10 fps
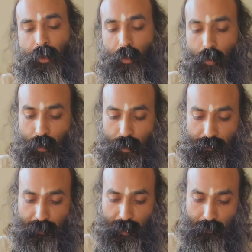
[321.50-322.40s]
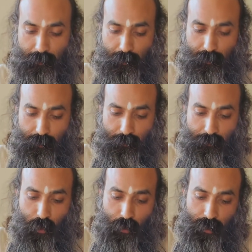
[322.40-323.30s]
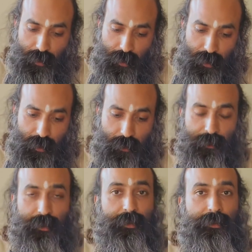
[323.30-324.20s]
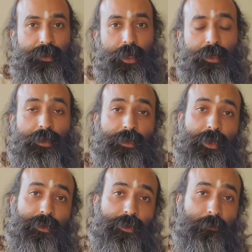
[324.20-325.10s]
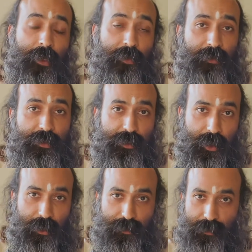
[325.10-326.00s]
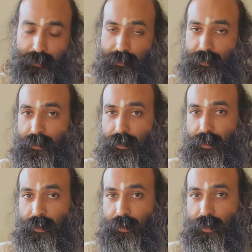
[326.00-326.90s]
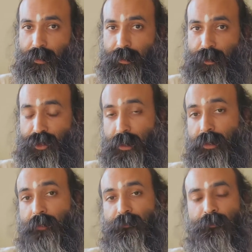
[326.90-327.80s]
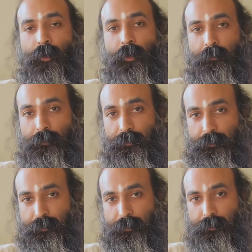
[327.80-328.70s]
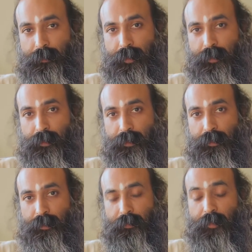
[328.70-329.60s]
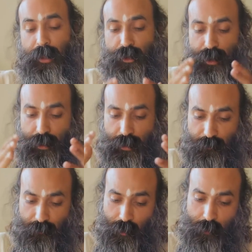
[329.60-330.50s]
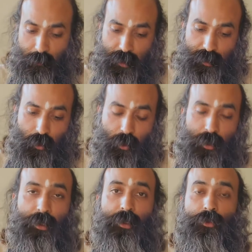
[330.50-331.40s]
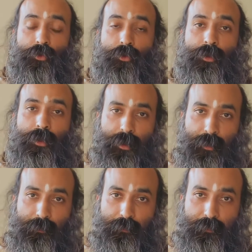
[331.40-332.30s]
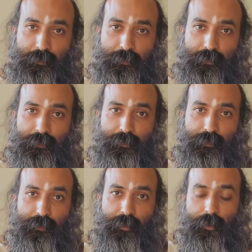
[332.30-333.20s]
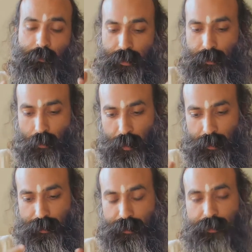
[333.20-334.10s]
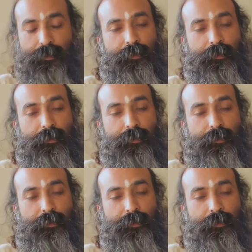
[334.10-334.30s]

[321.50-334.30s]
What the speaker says: All of them poured their energies and created a manifestation, created a Shakti form. That Shakti form is called Durga, the mother goddess.